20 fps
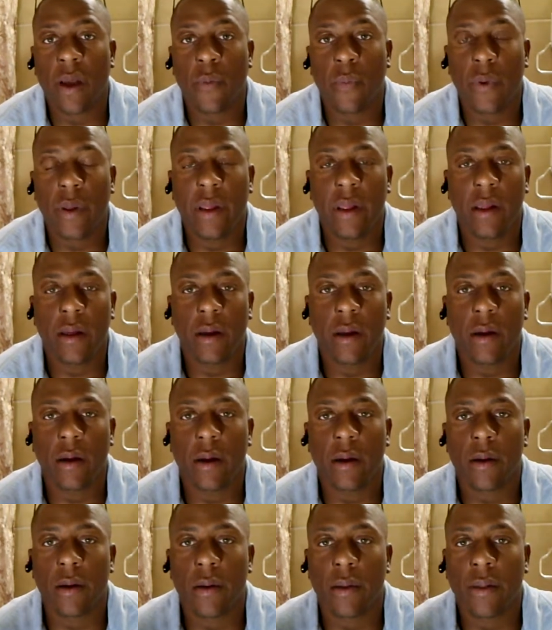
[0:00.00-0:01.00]
and we
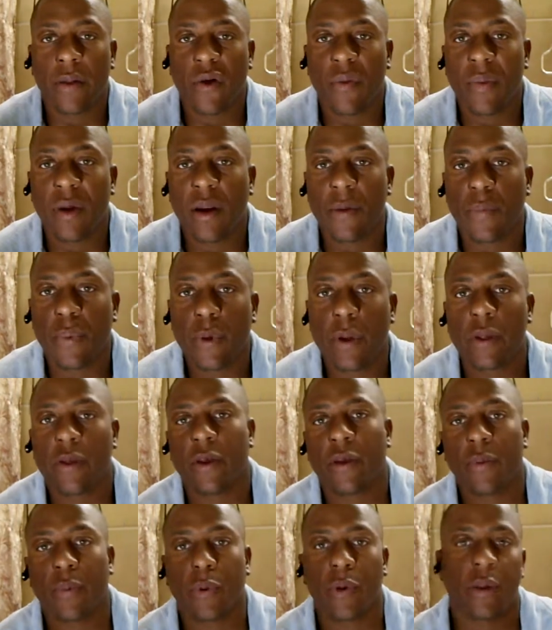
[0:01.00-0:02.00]
hear so many
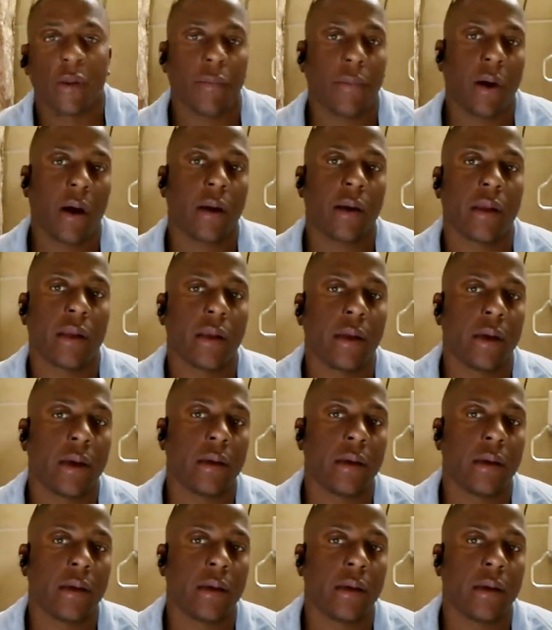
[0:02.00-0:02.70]
preachers preach about